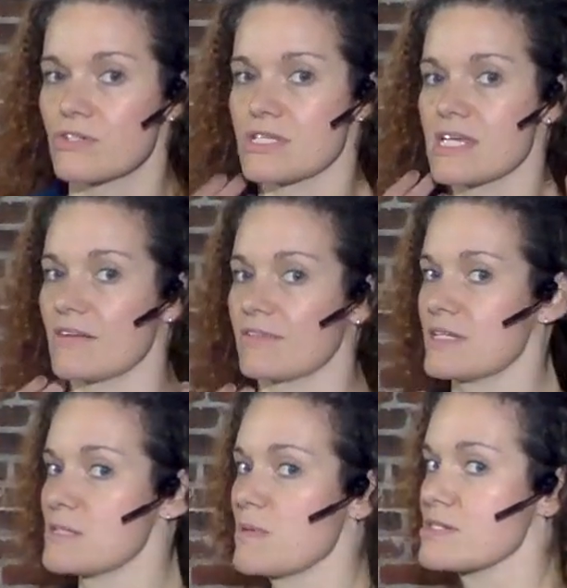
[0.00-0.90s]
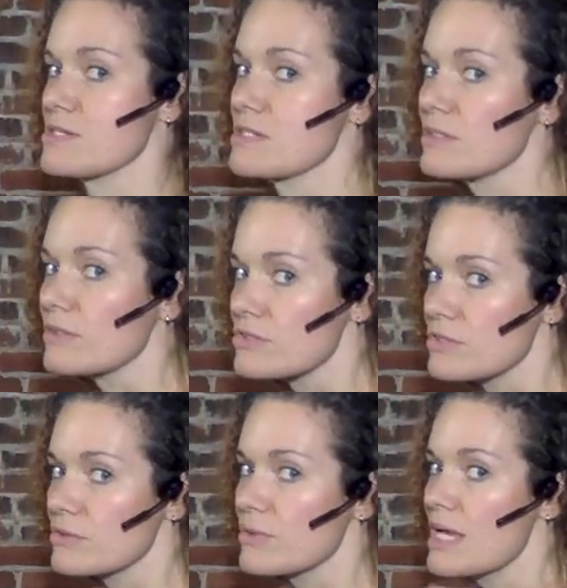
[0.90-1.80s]
just having these muscles a little
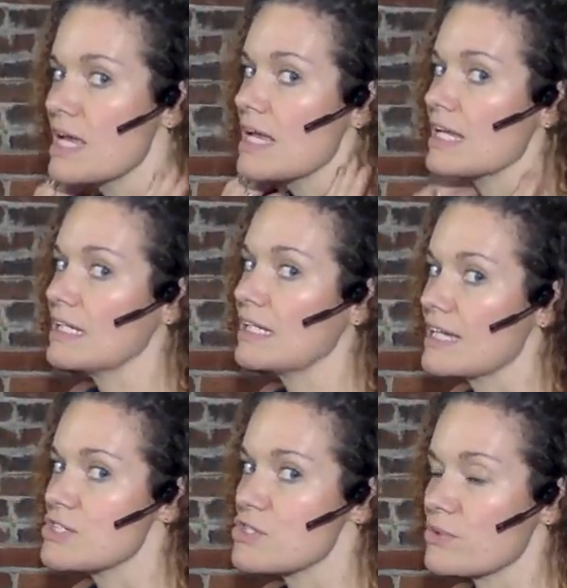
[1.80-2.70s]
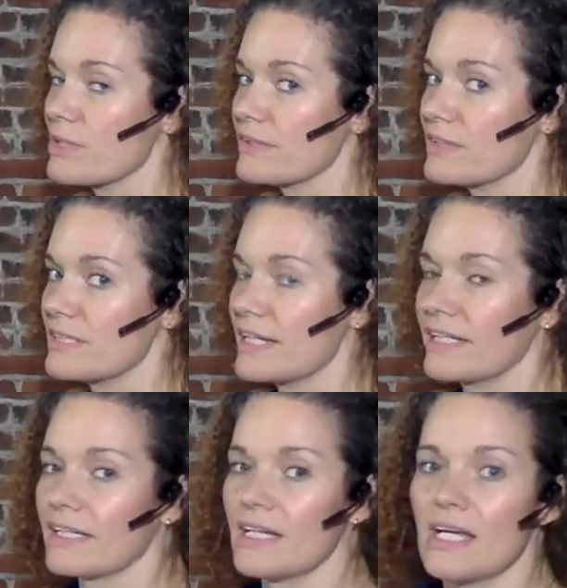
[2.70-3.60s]
too engaged throughout the
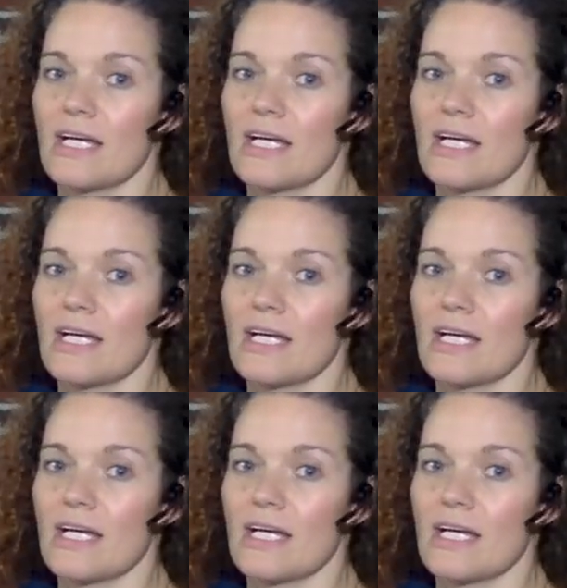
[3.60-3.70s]
day.